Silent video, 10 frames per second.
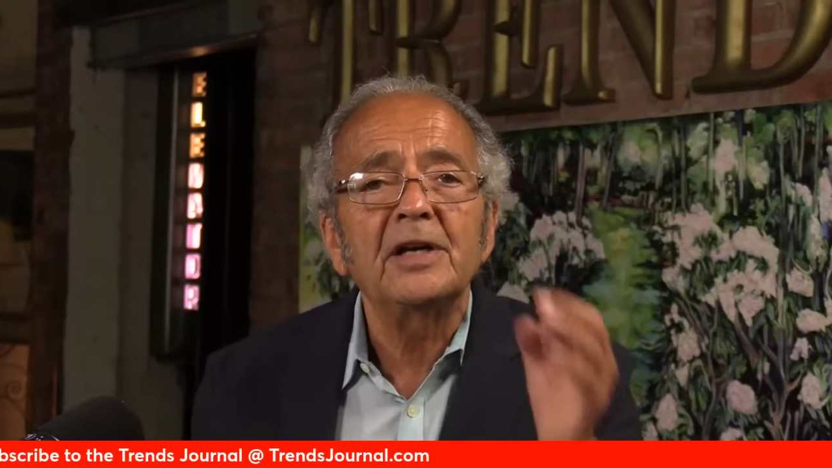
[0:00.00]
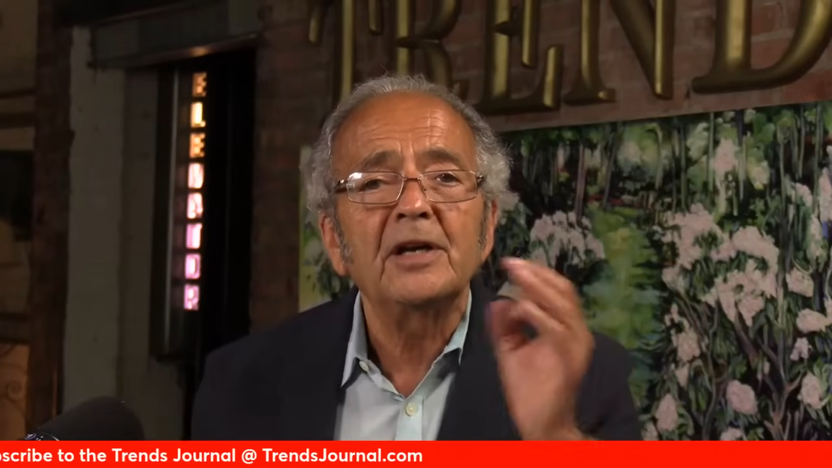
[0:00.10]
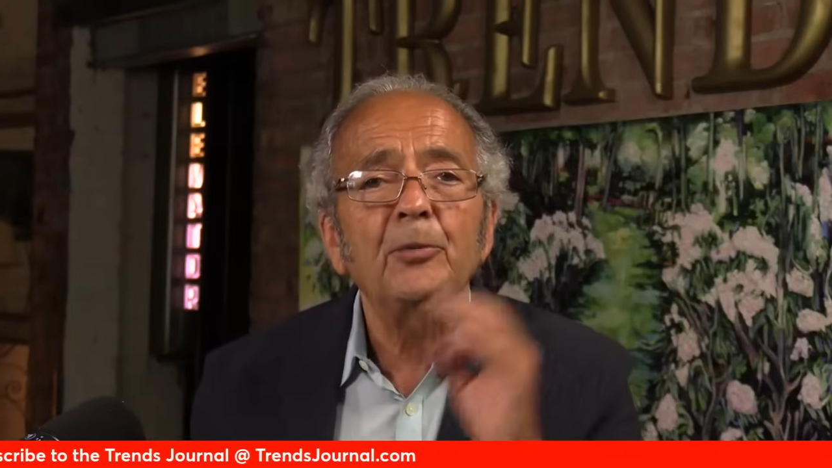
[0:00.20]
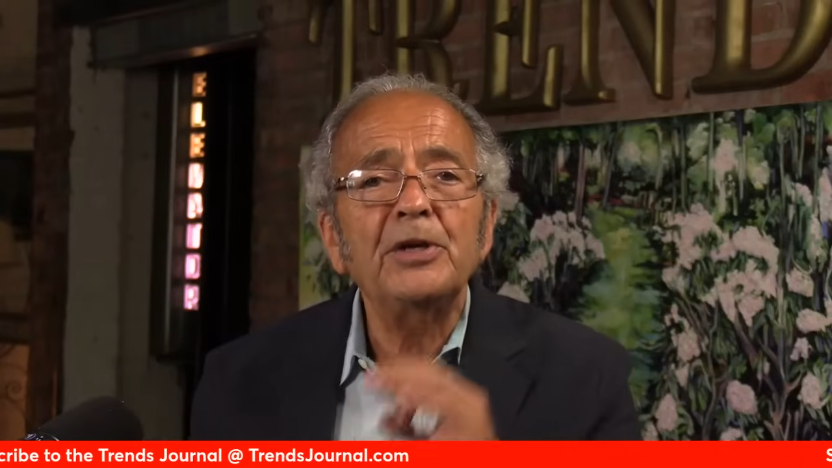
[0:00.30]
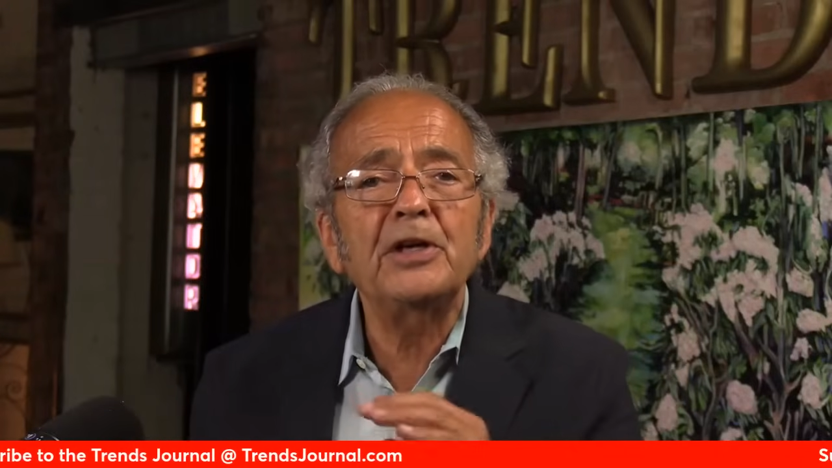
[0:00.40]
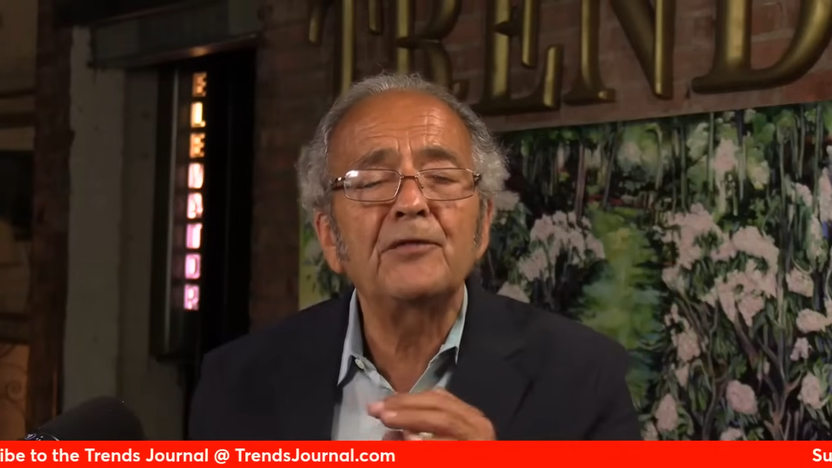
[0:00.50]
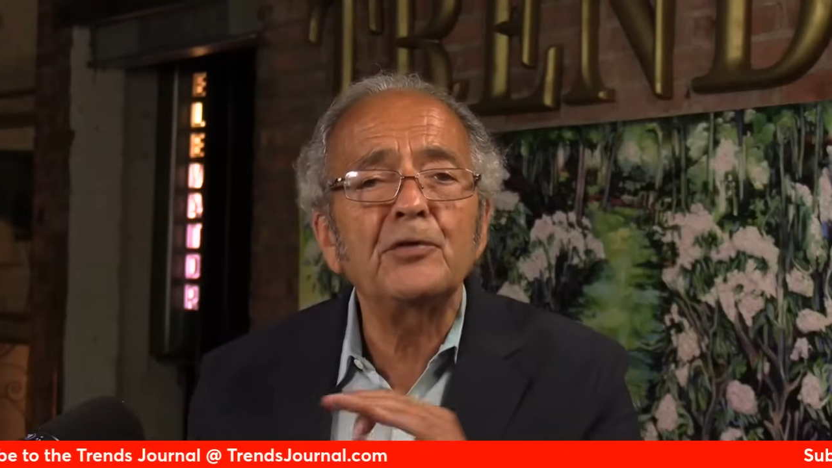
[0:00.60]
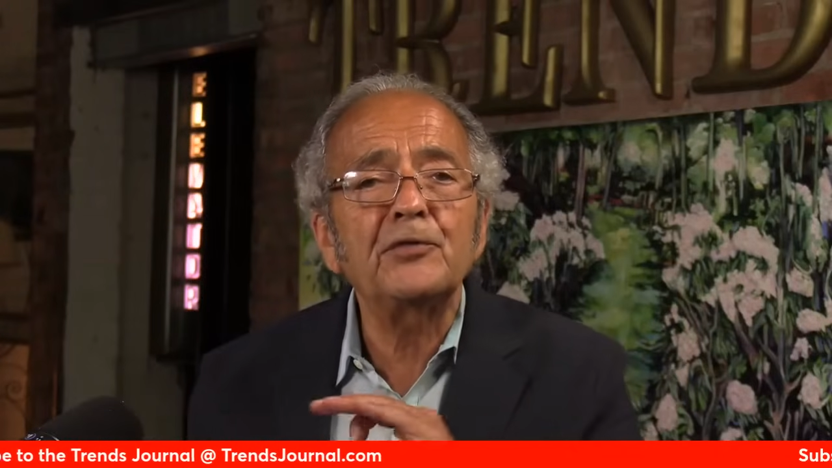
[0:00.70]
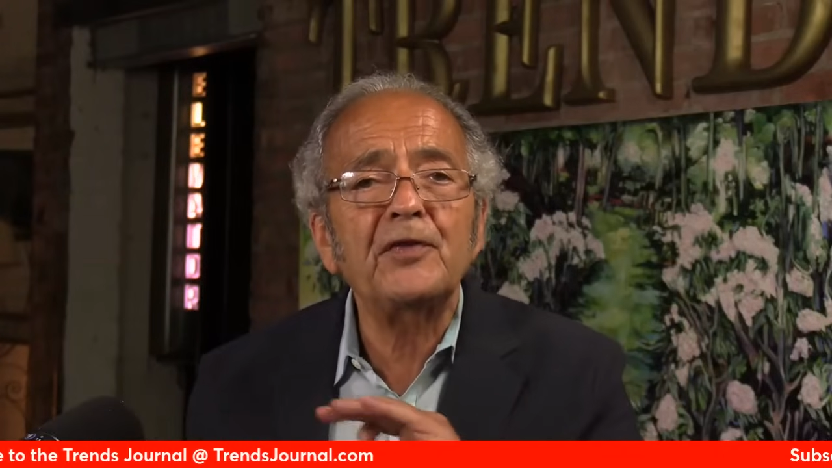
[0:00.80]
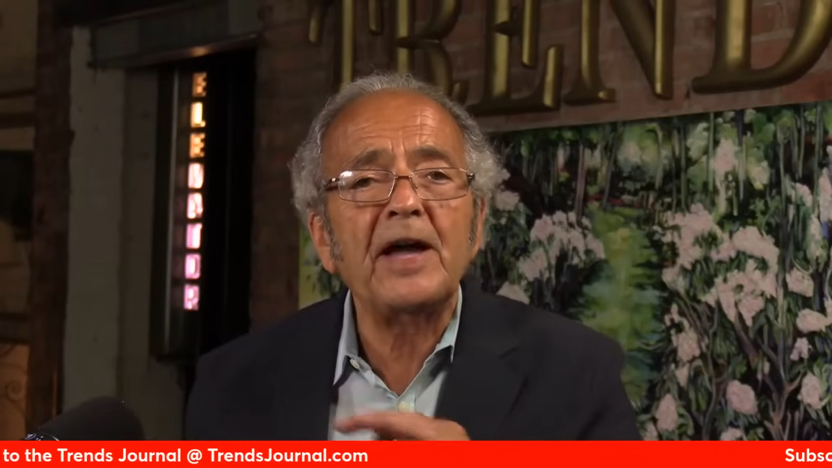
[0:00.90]
We give you
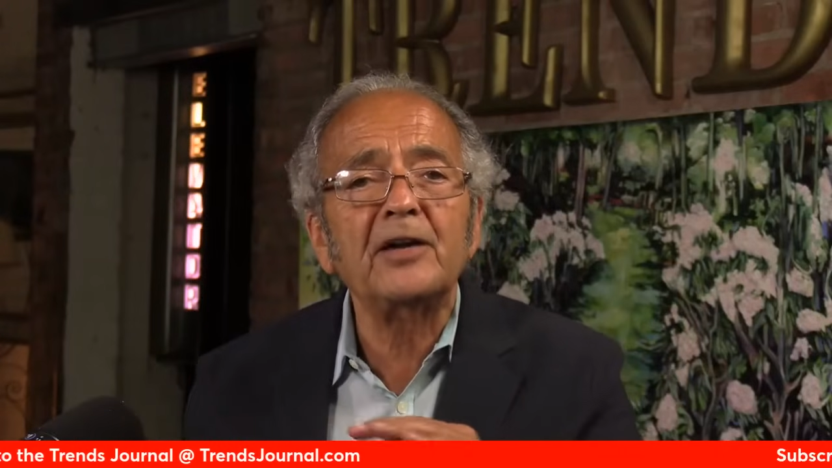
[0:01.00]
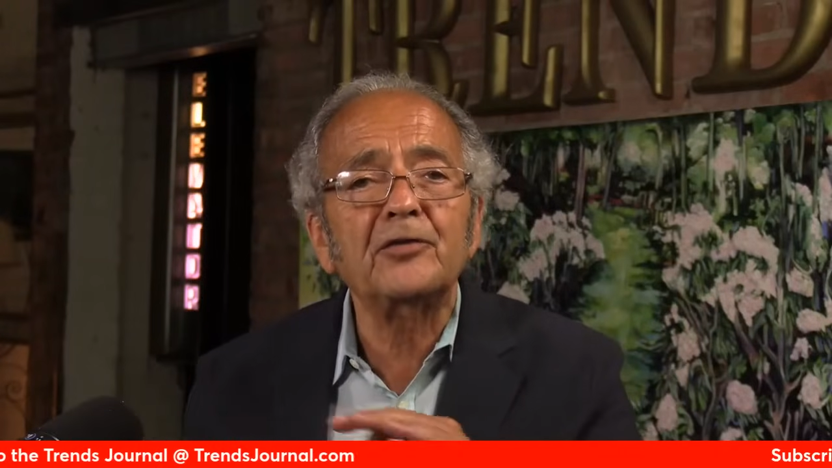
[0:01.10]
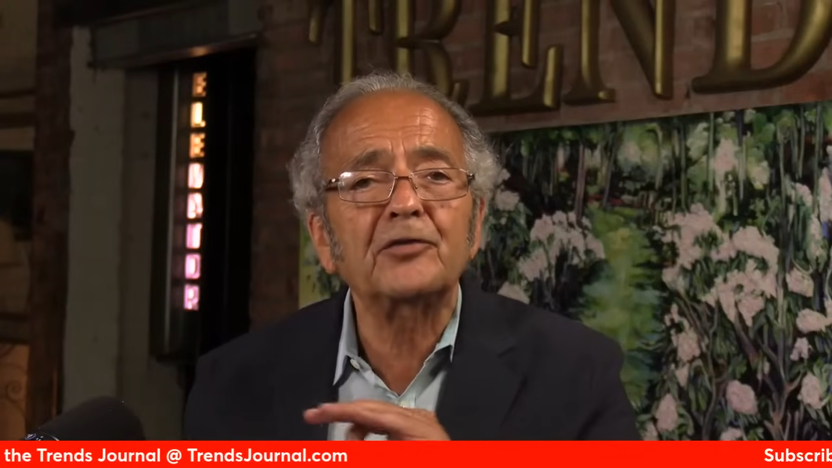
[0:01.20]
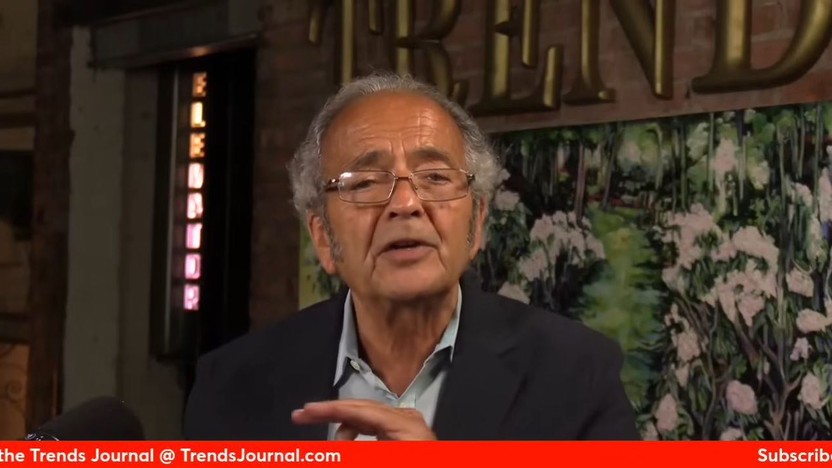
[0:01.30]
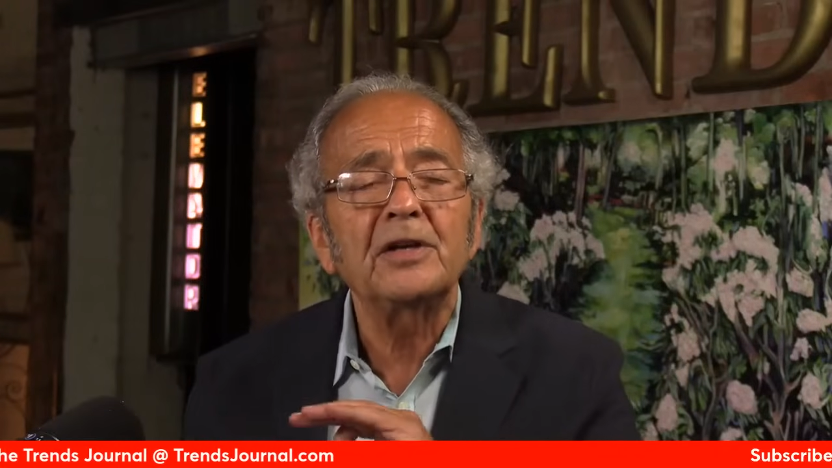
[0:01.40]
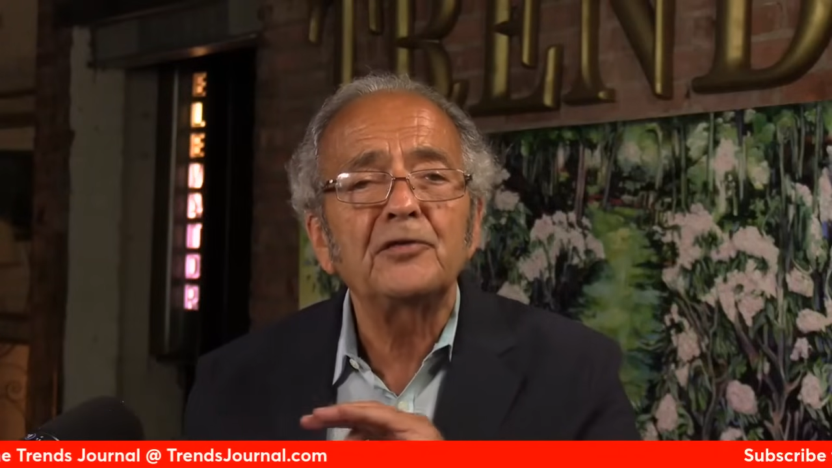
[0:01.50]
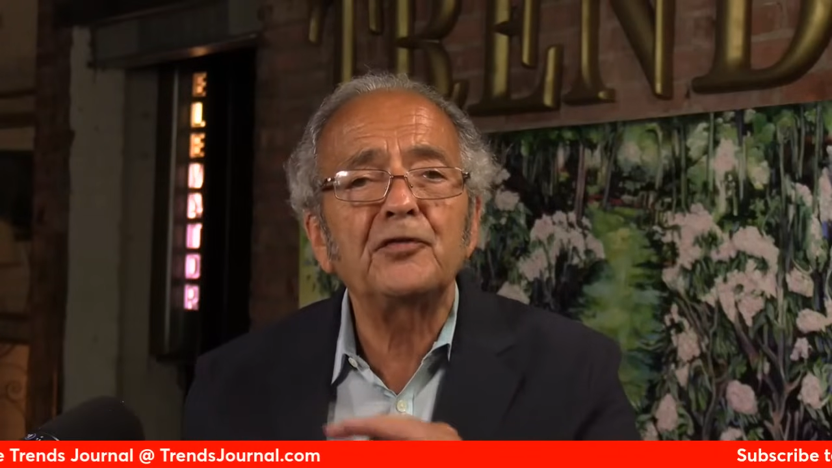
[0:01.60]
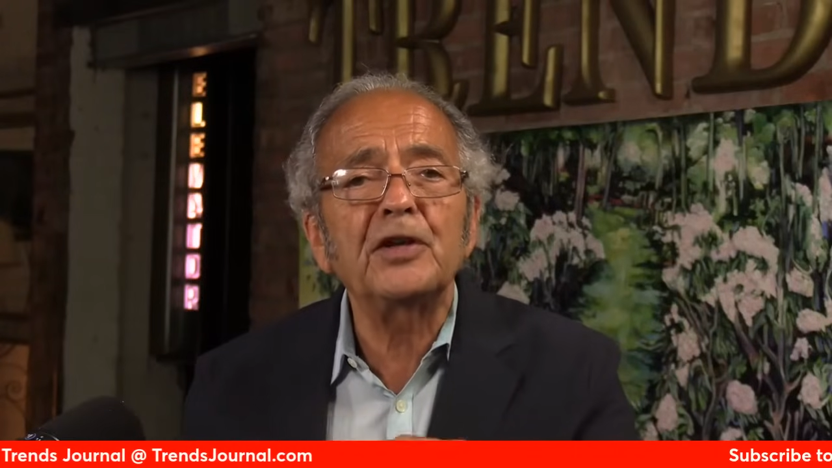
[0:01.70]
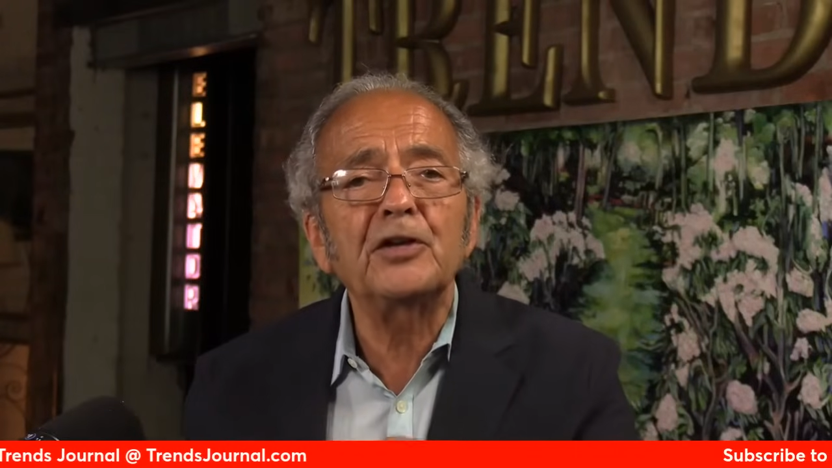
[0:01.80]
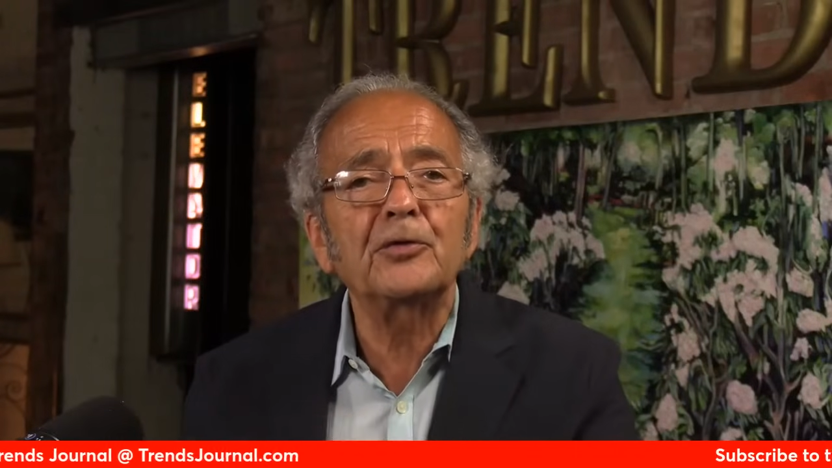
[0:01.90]
facts,
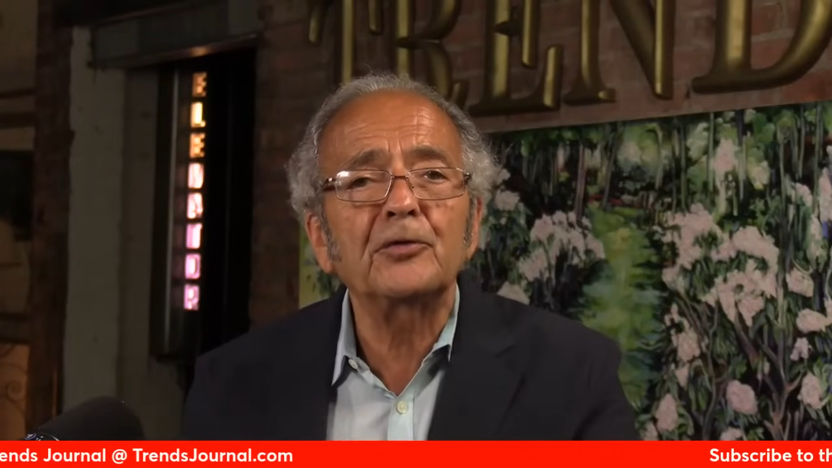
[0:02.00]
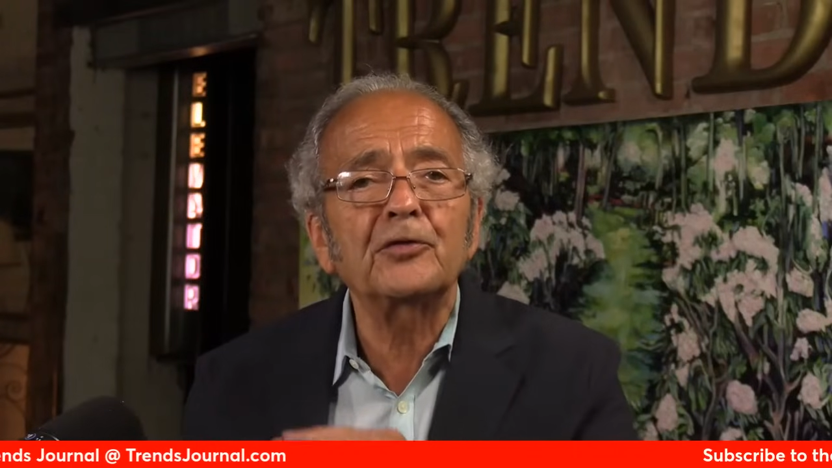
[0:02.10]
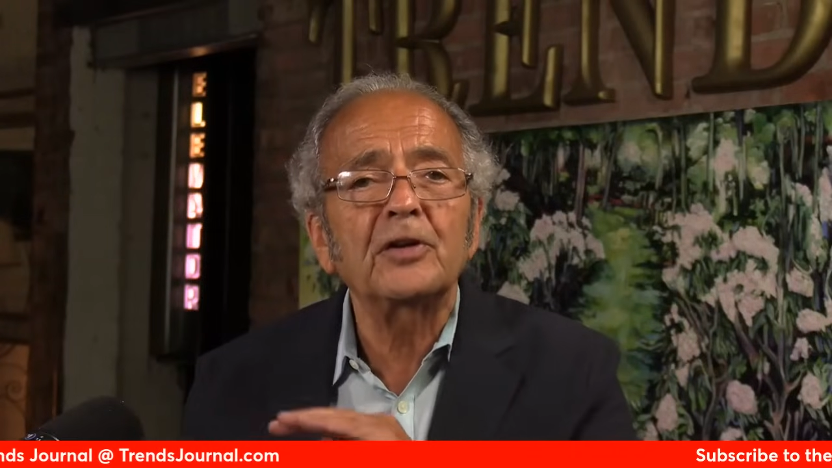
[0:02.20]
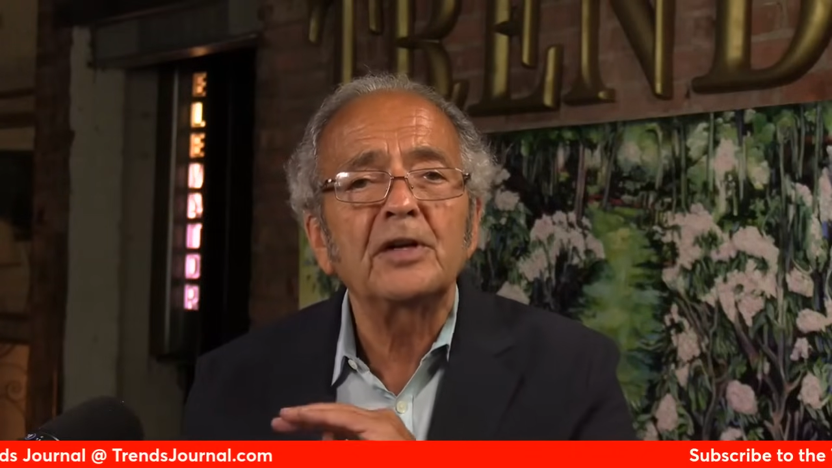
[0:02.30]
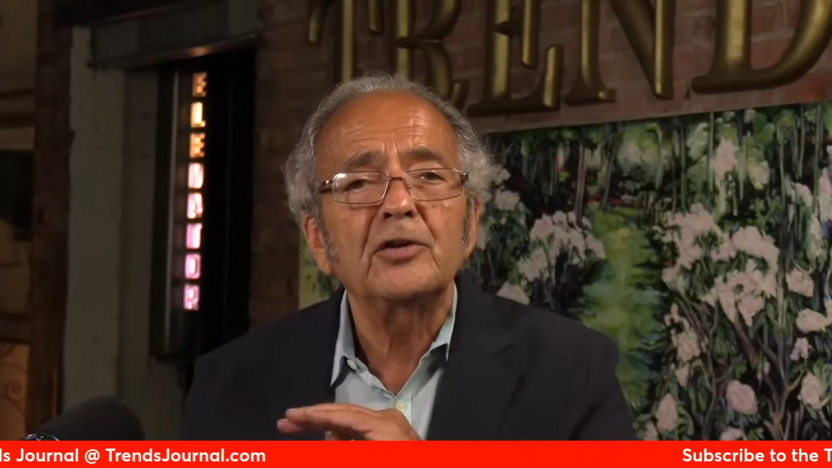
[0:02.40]
figures,